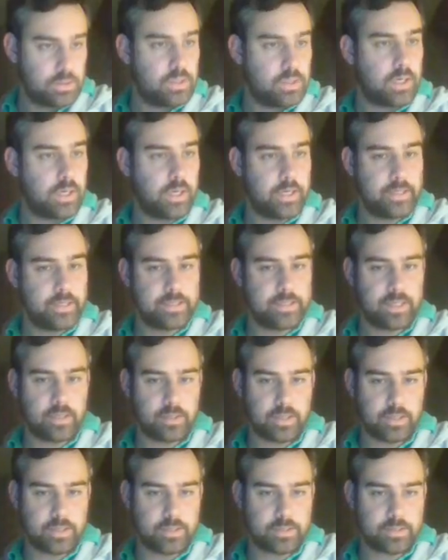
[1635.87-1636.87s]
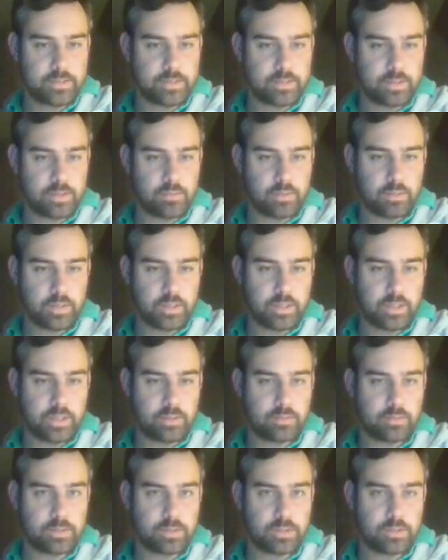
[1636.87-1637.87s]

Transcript: I doubt that this is going to work out.